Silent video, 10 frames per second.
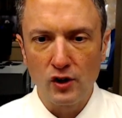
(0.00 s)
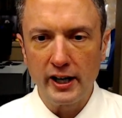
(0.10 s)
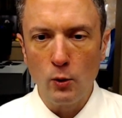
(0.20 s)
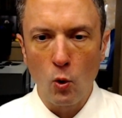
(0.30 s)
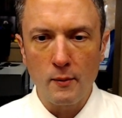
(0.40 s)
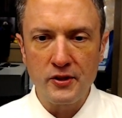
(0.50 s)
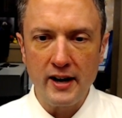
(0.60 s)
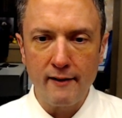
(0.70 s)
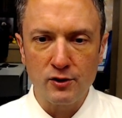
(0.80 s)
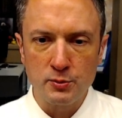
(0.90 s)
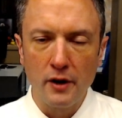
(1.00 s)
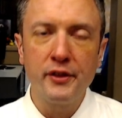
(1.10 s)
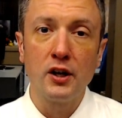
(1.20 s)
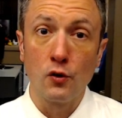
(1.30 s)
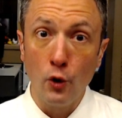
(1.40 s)
a warmer than average month
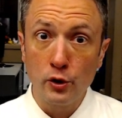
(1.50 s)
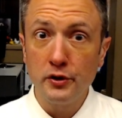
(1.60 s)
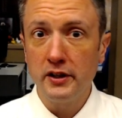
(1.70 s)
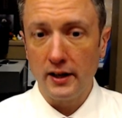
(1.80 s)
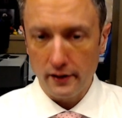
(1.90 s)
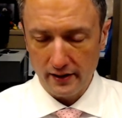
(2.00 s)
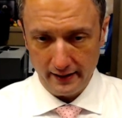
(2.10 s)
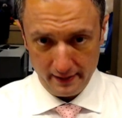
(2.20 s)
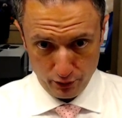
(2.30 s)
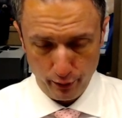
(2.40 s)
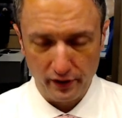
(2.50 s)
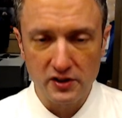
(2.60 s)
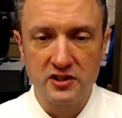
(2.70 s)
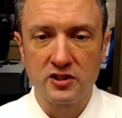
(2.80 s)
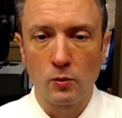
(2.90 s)
here locally, and I do think
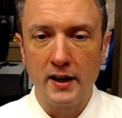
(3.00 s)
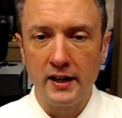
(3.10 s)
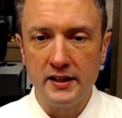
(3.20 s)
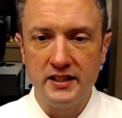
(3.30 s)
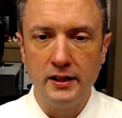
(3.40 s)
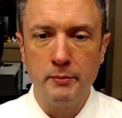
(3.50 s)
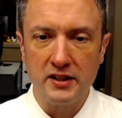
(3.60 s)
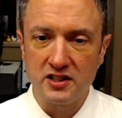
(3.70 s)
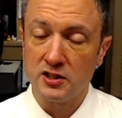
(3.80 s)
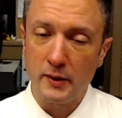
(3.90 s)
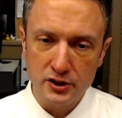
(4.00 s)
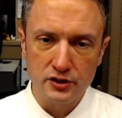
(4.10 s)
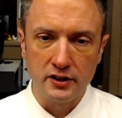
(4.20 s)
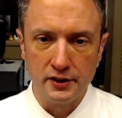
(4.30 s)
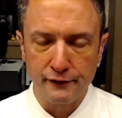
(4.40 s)
this is the right idea, based
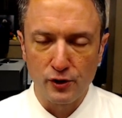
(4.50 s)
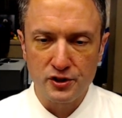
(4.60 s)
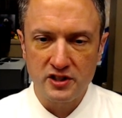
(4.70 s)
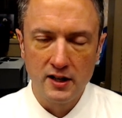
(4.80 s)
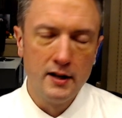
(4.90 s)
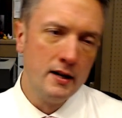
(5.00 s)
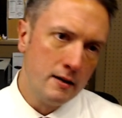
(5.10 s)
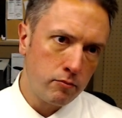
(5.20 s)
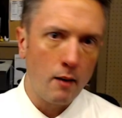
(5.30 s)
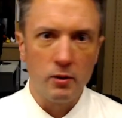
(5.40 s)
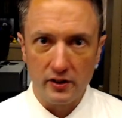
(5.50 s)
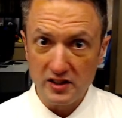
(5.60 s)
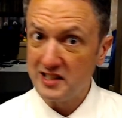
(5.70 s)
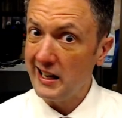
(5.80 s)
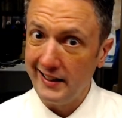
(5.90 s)
especially on the first probably at
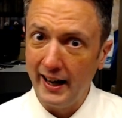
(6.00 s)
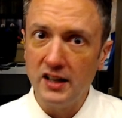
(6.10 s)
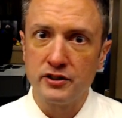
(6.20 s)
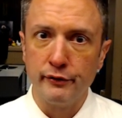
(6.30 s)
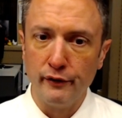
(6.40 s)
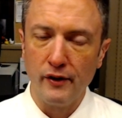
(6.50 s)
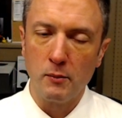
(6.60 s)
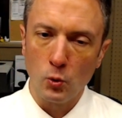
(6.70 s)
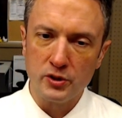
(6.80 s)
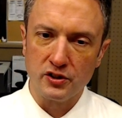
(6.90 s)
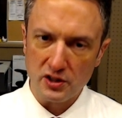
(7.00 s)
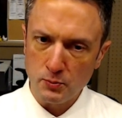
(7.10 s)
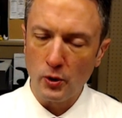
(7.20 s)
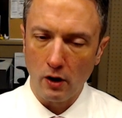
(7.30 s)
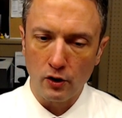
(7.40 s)
least 10 days of November, which at this
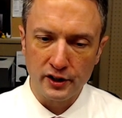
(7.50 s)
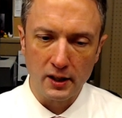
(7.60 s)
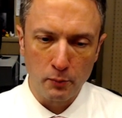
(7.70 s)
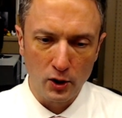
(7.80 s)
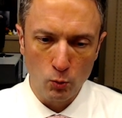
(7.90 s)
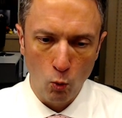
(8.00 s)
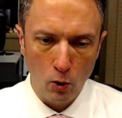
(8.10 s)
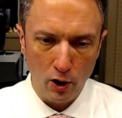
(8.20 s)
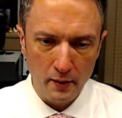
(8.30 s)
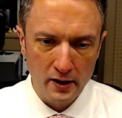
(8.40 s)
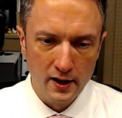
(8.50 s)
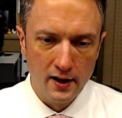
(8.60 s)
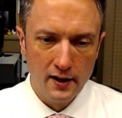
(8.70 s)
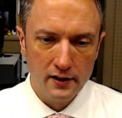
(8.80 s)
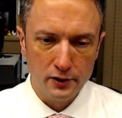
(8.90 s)
point are looking pretty warm.
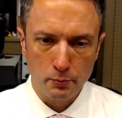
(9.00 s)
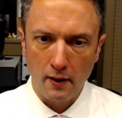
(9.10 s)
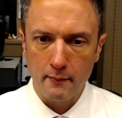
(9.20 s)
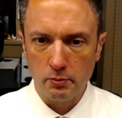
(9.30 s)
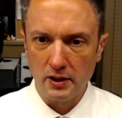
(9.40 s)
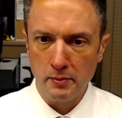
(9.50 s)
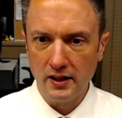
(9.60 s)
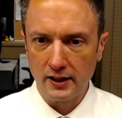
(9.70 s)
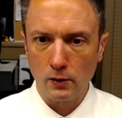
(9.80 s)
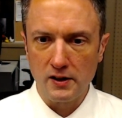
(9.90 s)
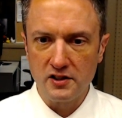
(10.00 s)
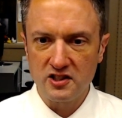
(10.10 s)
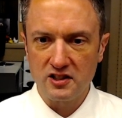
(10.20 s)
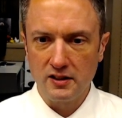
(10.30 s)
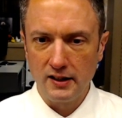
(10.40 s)
There'll probably be an
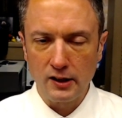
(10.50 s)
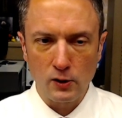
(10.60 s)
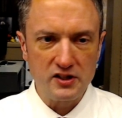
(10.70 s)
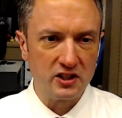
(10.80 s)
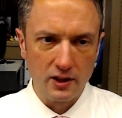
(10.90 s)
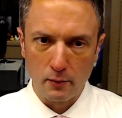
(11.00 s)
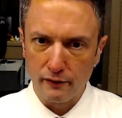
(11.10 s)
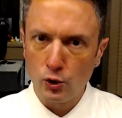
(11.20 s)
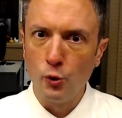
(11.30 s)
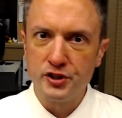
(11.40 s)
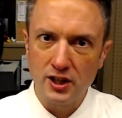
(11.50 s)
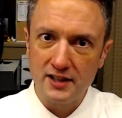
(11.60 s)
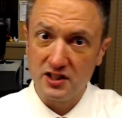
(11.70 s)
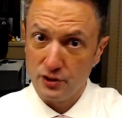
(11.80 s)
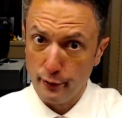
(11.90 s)
increasing number of cold
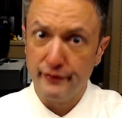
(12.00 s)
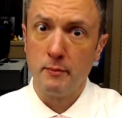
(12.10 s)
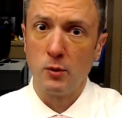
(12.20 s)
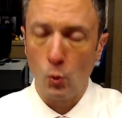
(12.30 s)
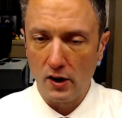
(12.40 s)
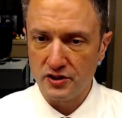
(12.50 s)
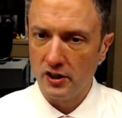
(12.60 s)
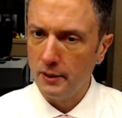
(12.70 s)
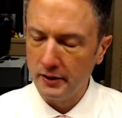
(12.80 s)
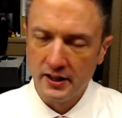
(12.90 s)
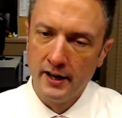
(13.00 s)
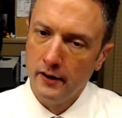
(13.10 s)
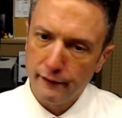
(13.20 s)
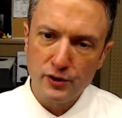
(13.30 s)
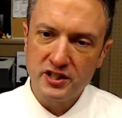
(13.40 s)
shots as November wears on, but
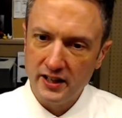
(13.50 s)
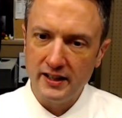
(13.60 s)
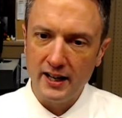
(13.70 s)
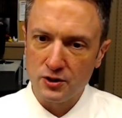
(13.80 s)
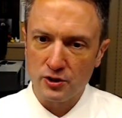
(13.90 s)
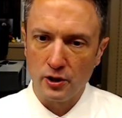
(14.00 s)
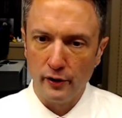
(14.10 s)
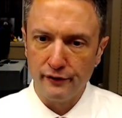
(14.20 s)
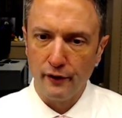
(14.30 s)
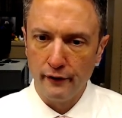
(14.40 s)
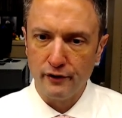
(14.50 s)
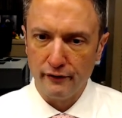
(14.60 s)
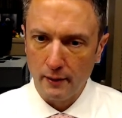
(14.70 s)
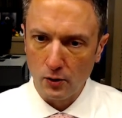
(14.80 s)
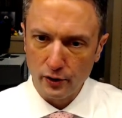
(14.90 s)
first 10 days or so of
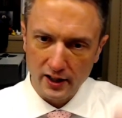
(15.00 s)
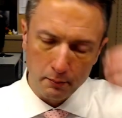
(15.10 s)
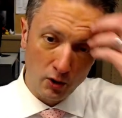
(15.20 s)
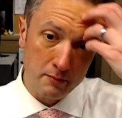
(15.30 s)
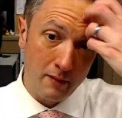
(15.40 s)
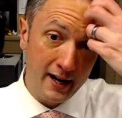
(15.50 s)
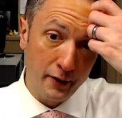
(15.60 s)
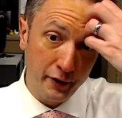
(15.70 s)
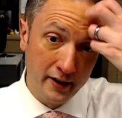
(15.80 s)
November looking pretty mild